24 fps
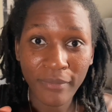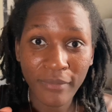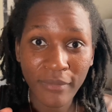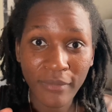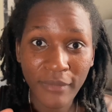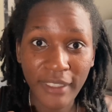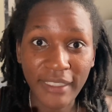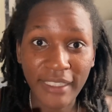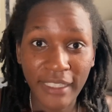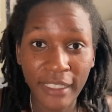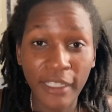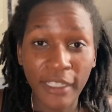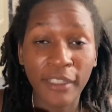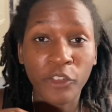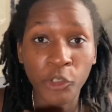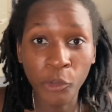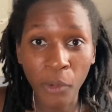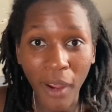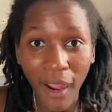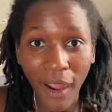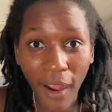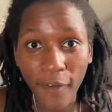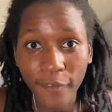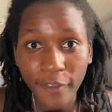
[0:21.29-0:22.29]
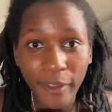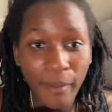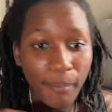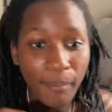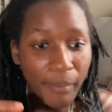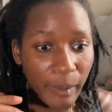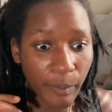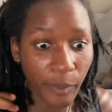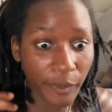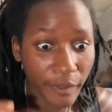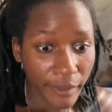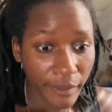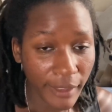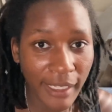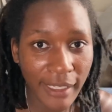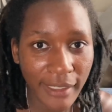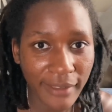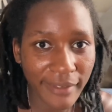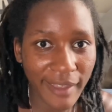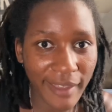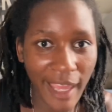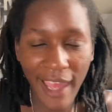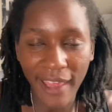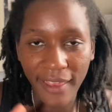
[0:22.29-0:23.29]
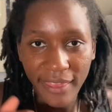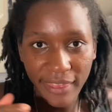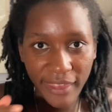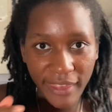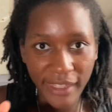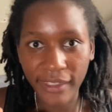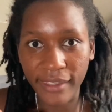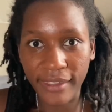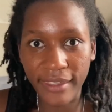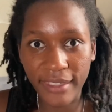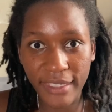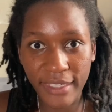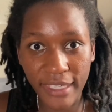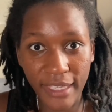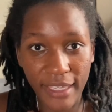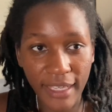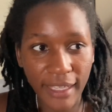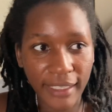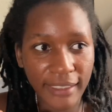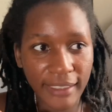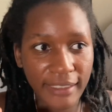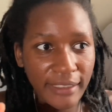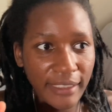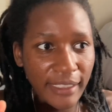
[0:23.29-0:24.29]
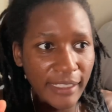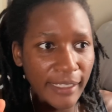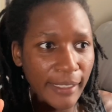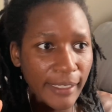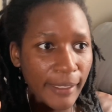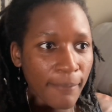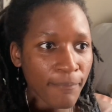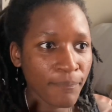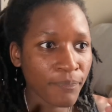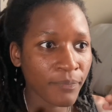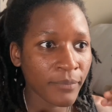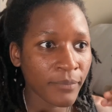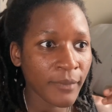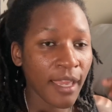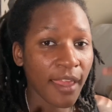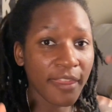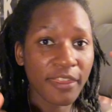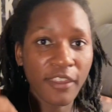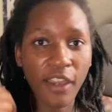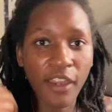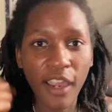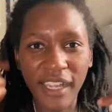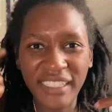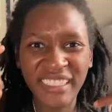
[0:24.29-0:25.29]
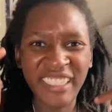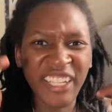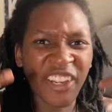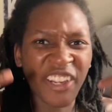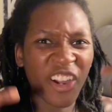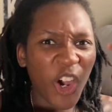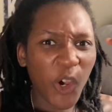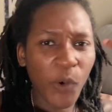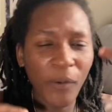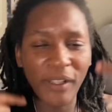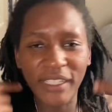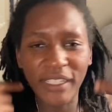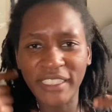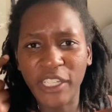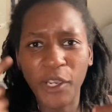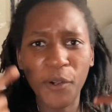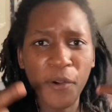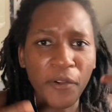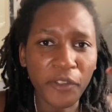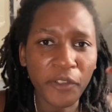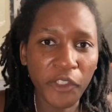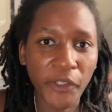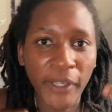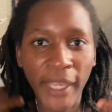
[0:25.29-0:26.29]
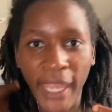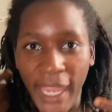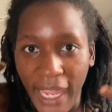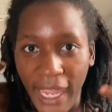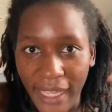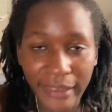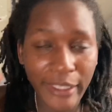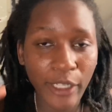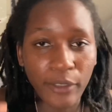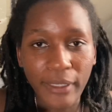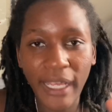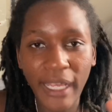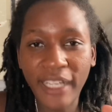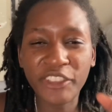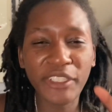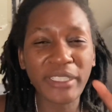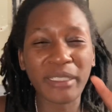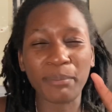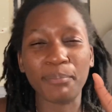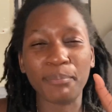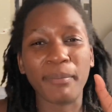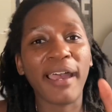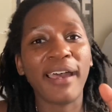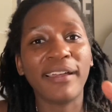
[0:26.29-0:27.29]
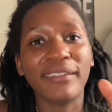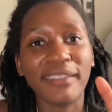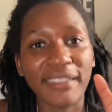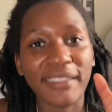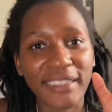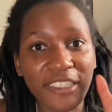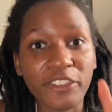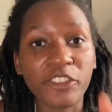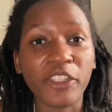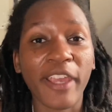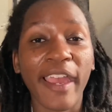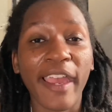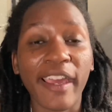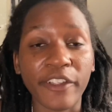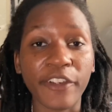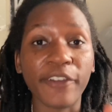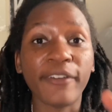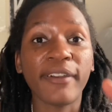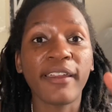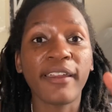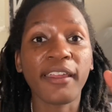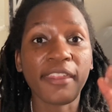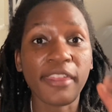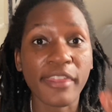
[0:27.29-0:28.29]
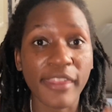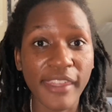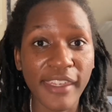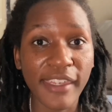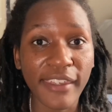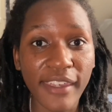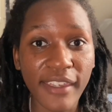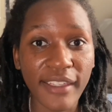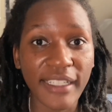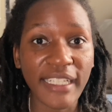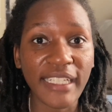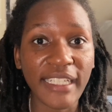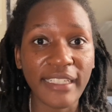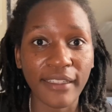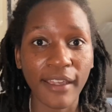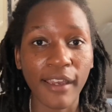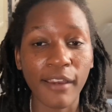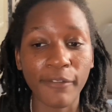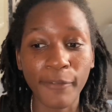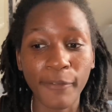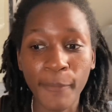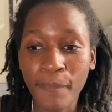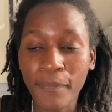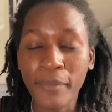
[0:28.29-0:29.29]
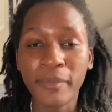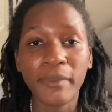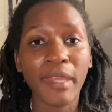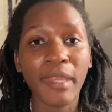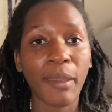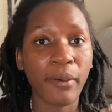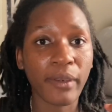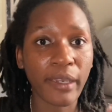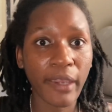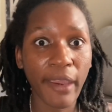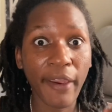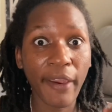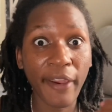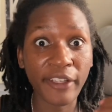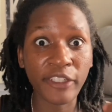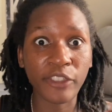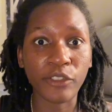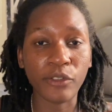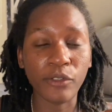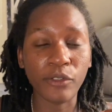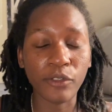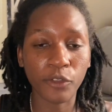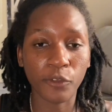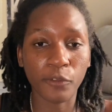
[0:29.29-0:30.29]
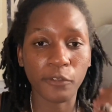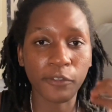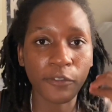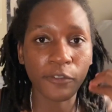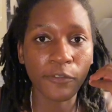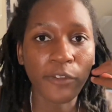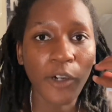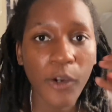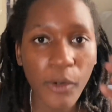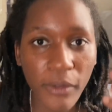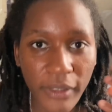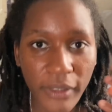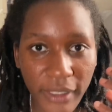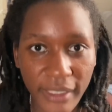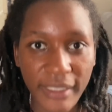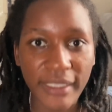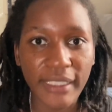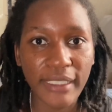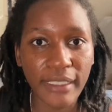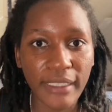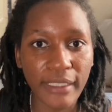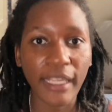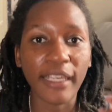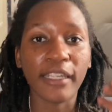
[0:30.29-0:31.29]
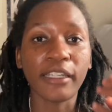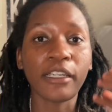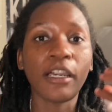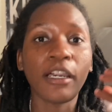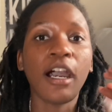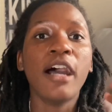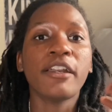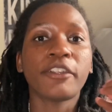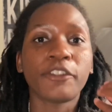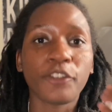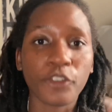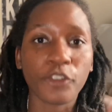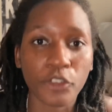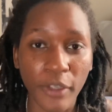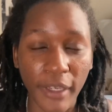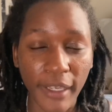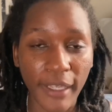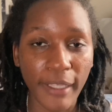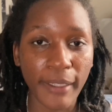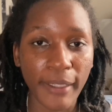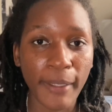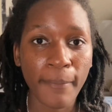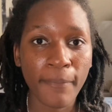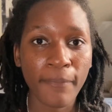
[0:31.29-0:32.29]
See, too often people think that thinking is the thoughts that are always going through your head. No, that's just mindless chatter. Thinking is stuff that requires you to focus and concentrate